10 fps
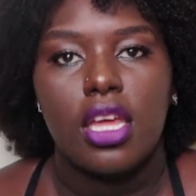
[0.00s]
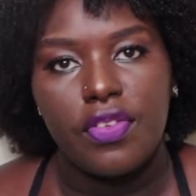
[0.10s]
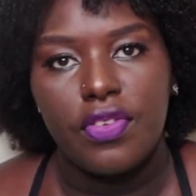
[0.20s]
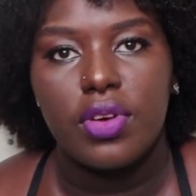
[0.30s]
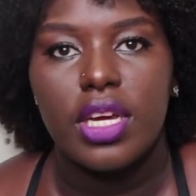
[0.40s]

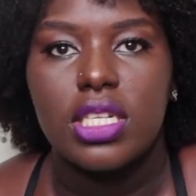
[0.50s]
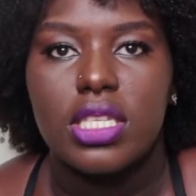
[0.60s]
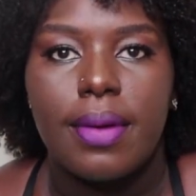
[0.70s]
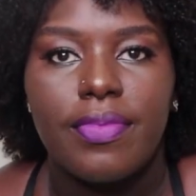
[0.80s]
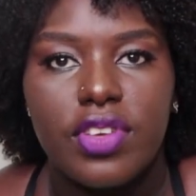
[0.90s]
if you get
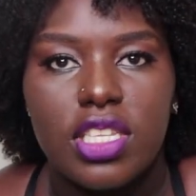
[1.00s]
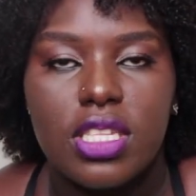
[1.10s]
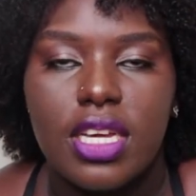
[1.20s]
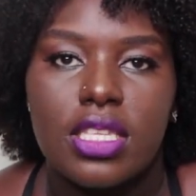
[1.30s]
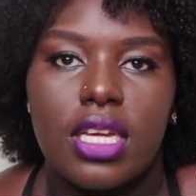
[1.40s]
some
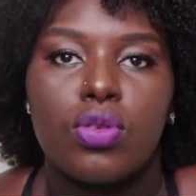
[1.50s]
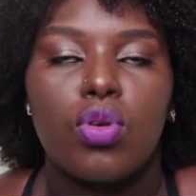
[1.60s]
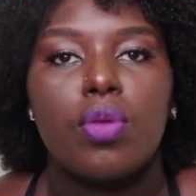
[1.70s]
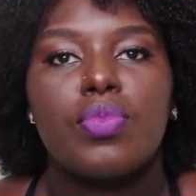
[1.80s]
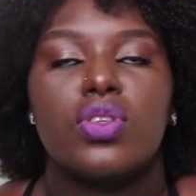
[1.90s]
visitors at
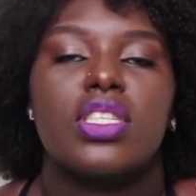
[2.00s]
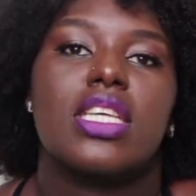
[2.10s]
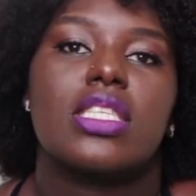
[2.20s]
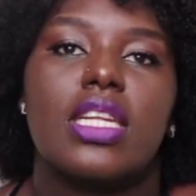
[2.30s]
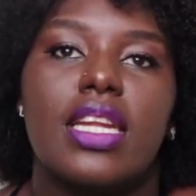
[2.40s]
home, you
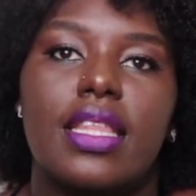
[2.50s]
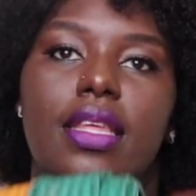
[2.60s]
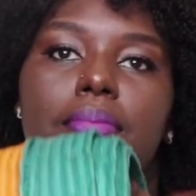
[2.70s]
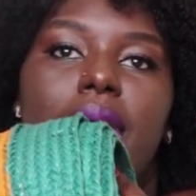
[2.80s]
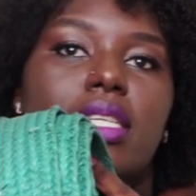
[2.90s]
just lay
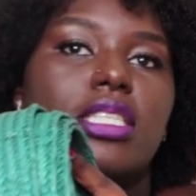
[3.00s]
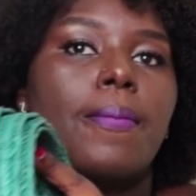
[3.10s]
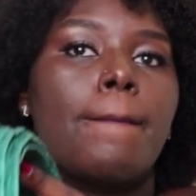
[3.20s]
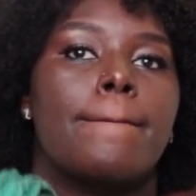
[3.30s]
the mat,